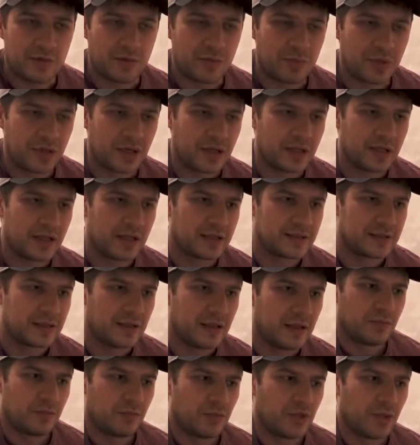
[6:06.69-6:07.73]
And
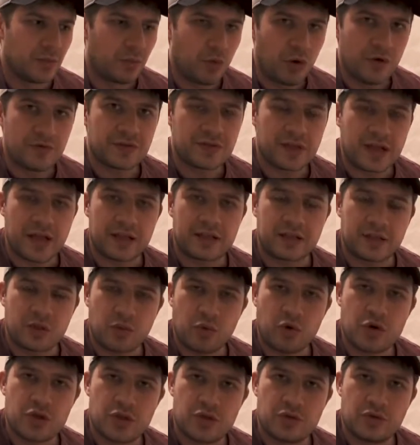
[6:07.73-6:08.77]
I talked to other
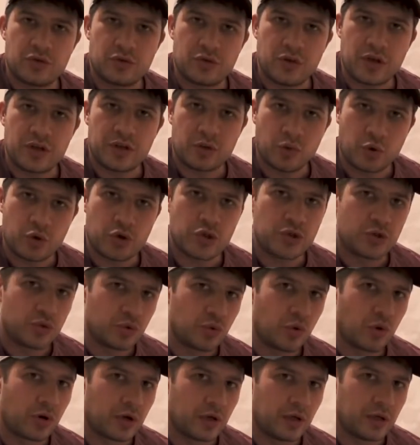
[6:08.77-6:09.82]
electricians who bring